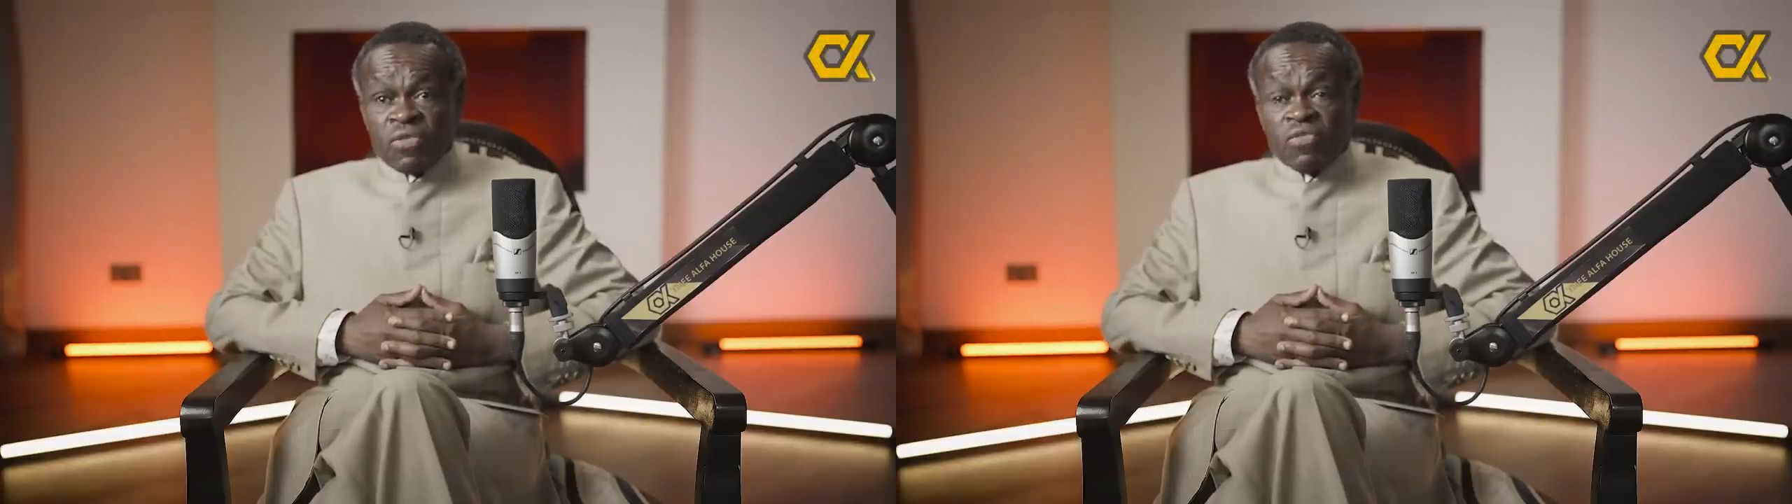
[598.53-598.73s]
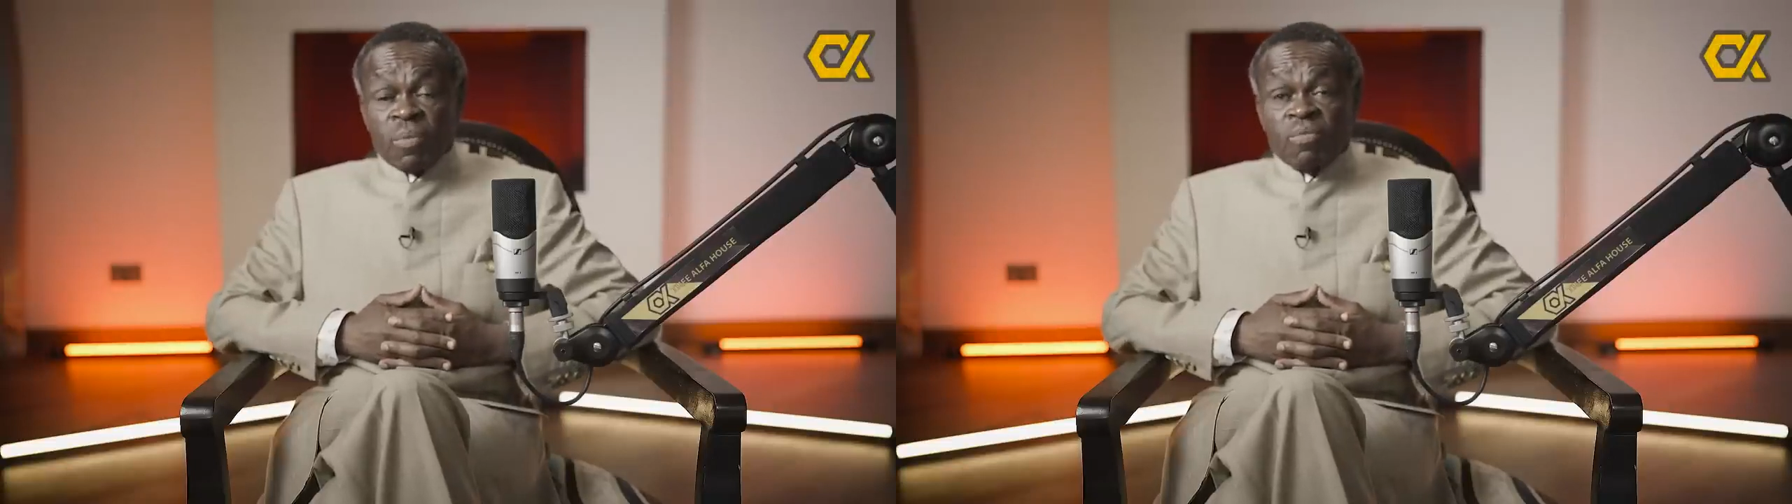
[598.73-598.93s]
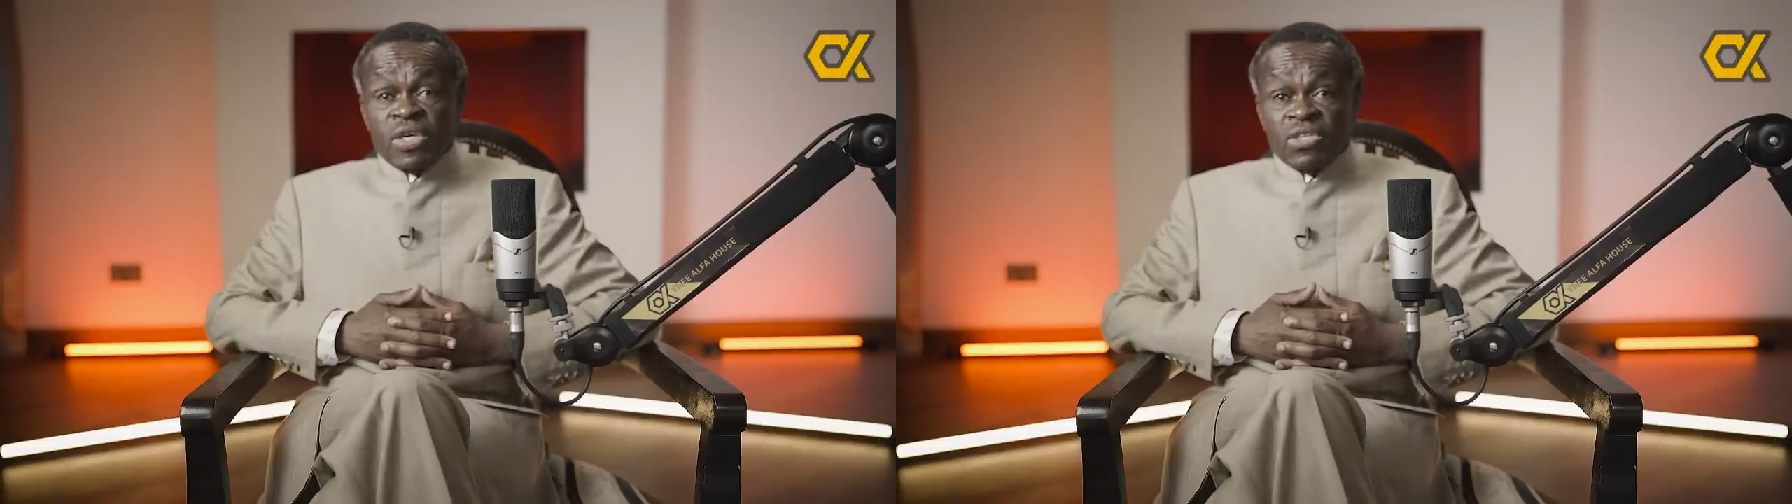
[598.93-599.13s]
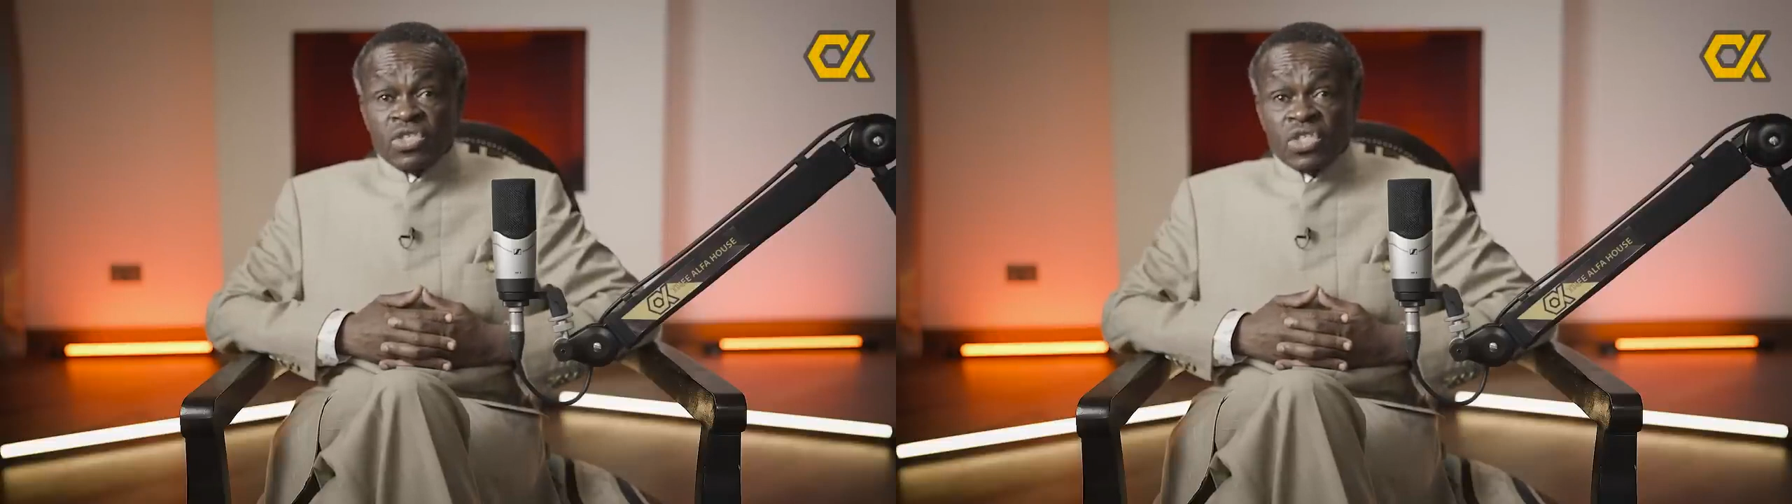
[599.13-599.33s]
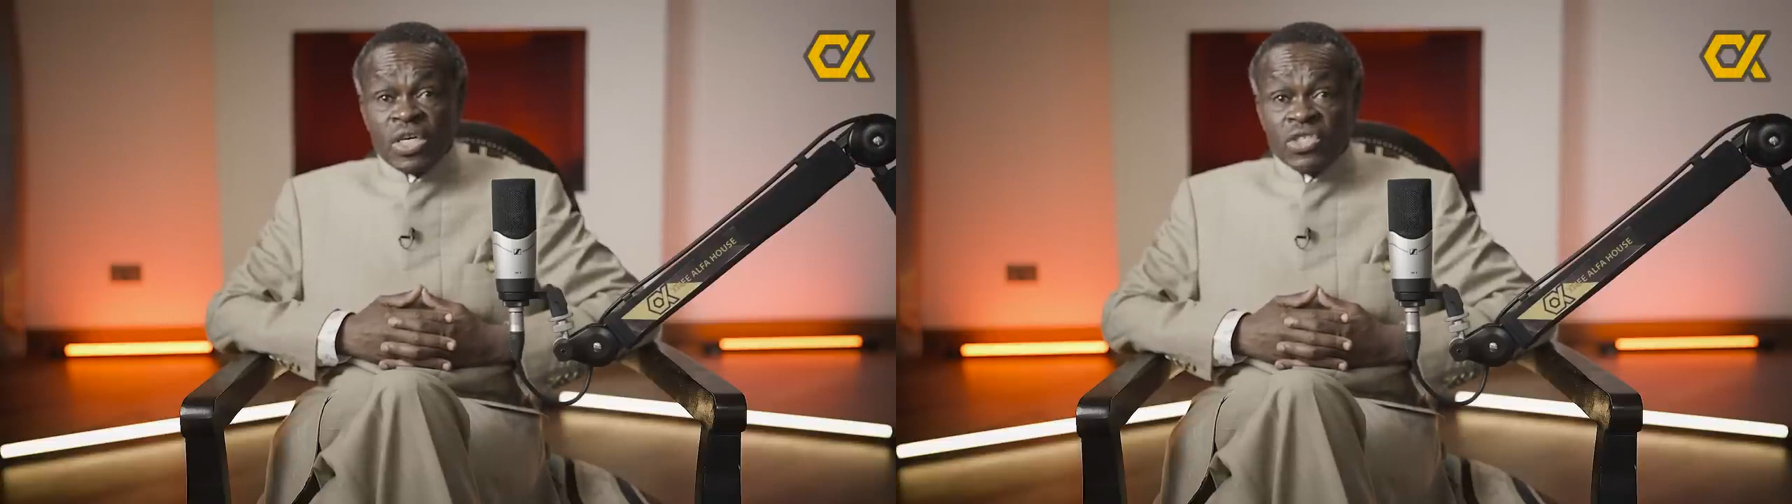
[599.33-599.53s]
from these
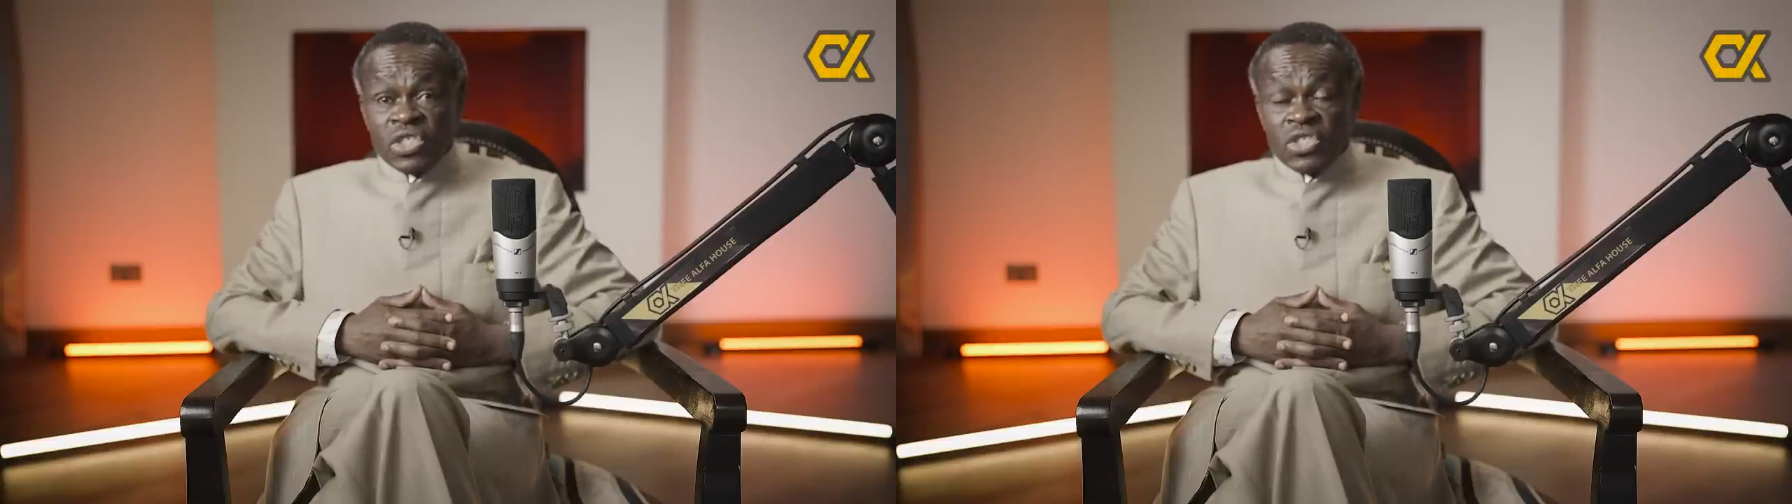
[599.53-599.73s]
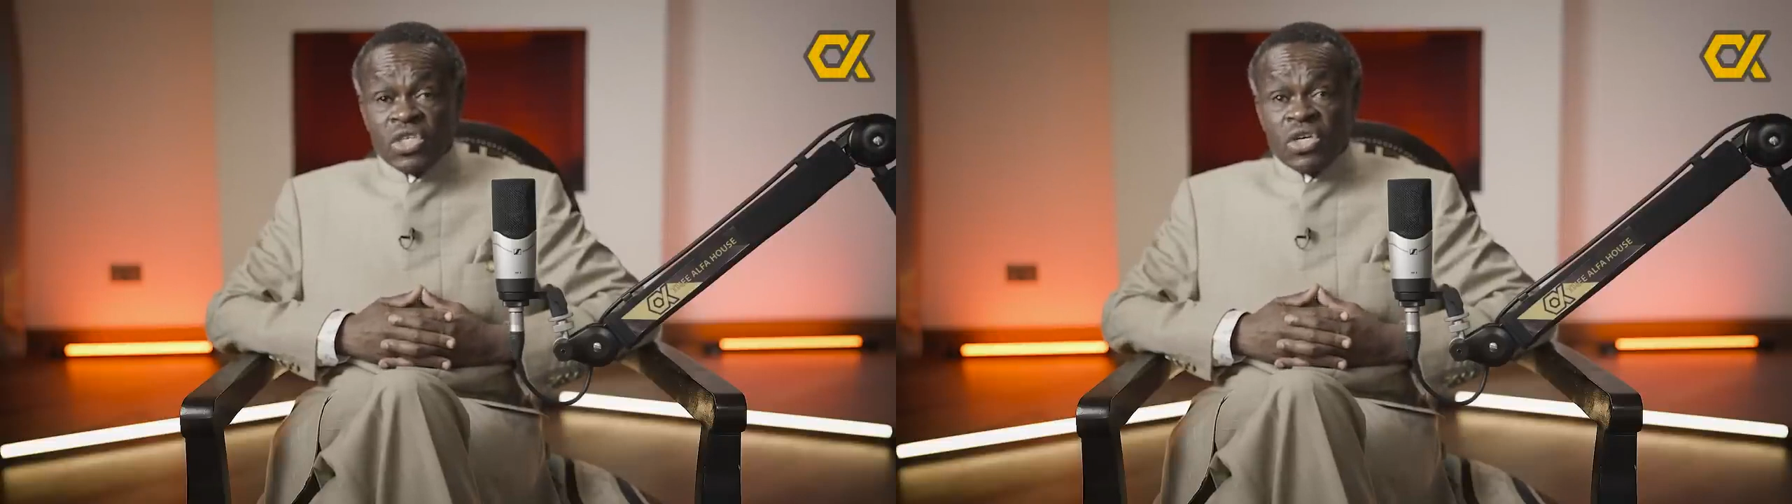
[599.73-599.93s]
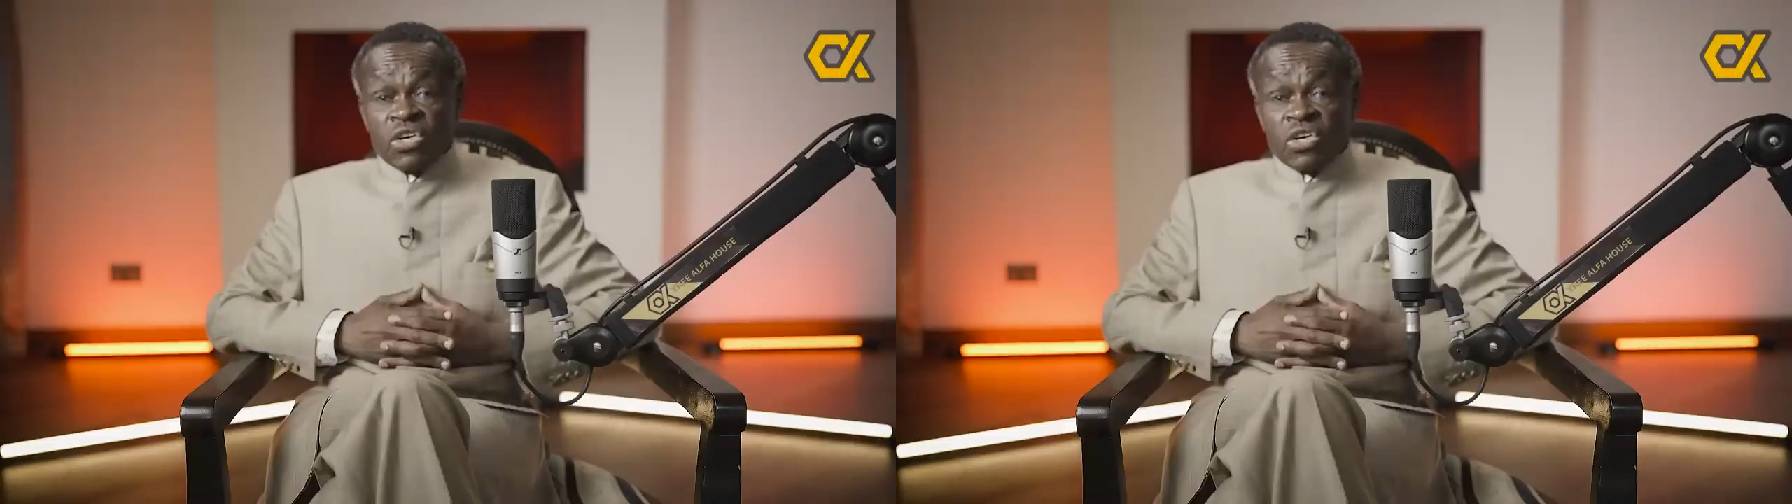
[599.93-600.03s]
changes.